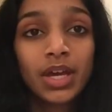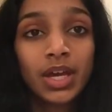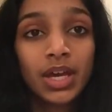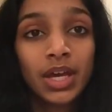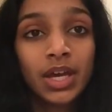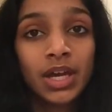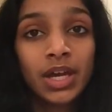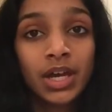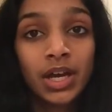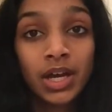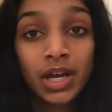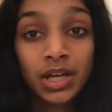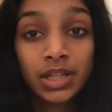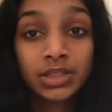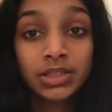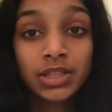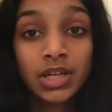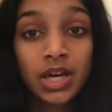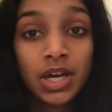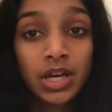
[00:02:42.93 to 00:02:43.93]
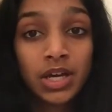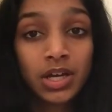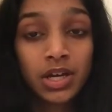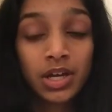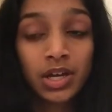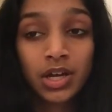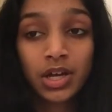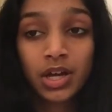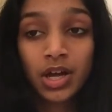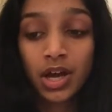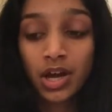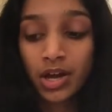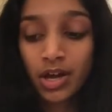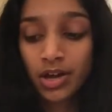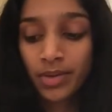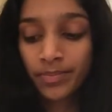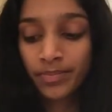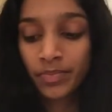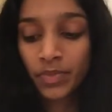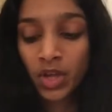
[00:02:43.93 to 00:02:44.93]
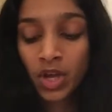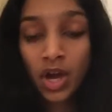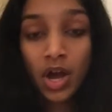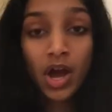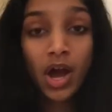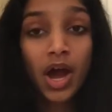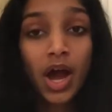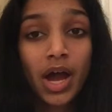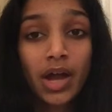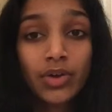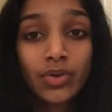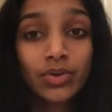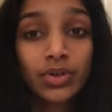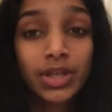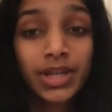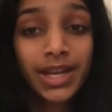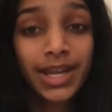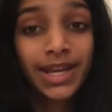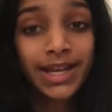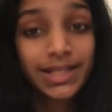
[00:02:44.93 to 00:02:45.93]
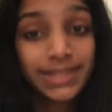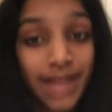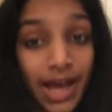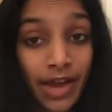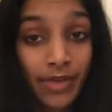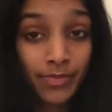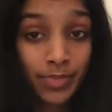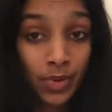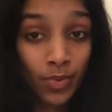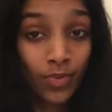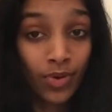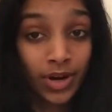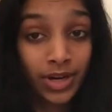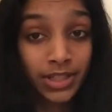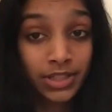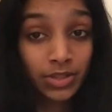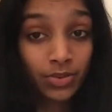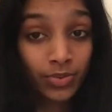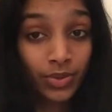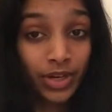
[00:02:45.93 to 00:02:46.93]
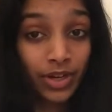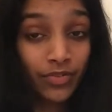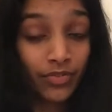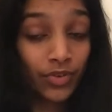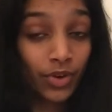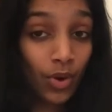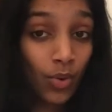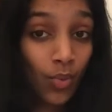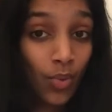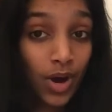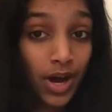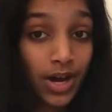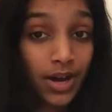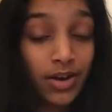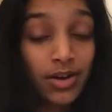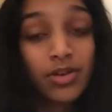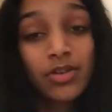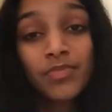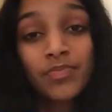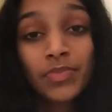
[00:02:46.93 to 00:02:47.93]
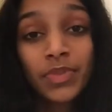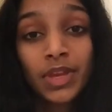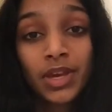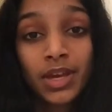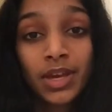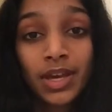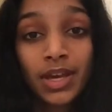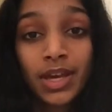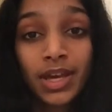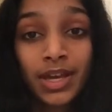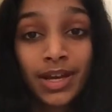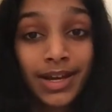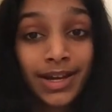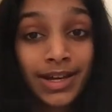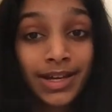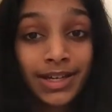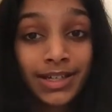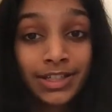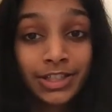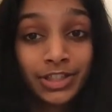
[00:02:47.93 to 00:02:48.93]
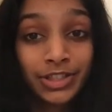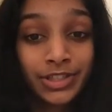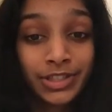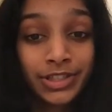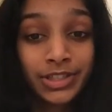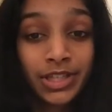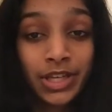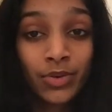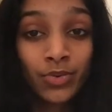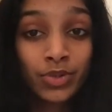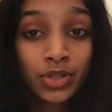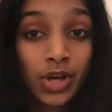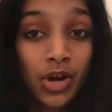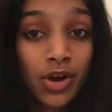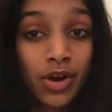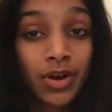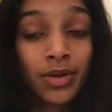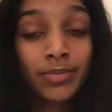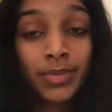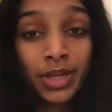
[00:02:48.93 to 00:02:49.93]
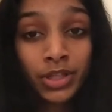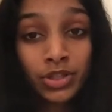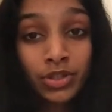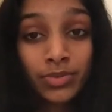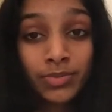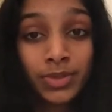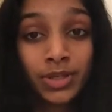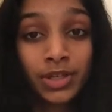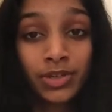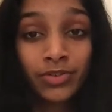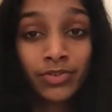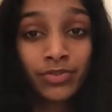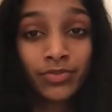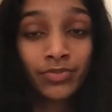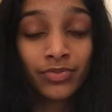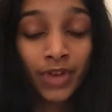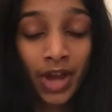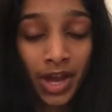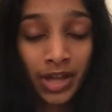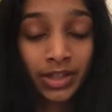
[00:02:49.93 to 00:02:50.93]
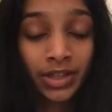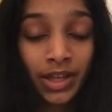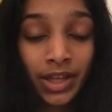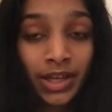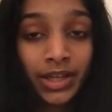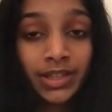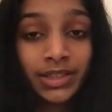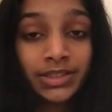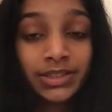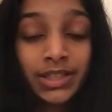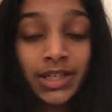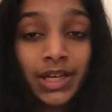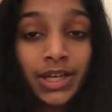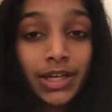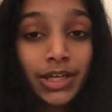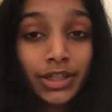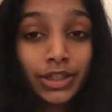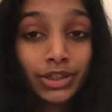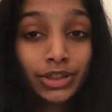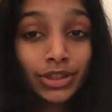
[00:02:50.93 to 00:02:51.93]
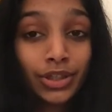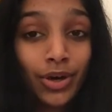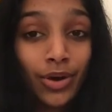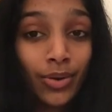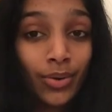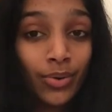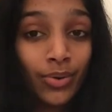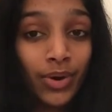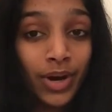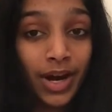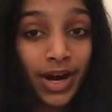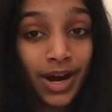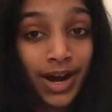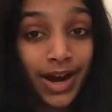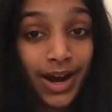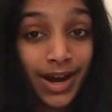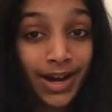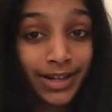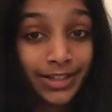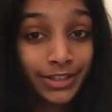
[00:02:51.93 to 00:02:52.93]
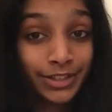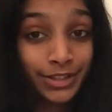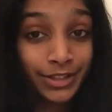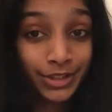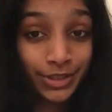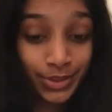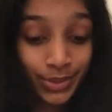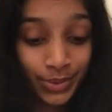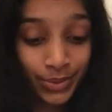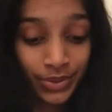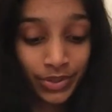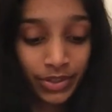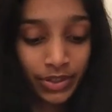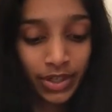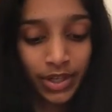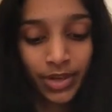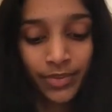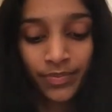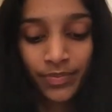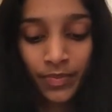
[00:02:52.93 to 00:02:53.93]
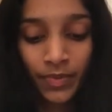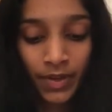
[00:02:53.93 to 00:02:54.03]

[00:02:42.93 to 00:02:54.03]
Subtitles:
And I ordered it because I've been wanting to read it for a while. And it was on my to-be-read list. So I just ordered it.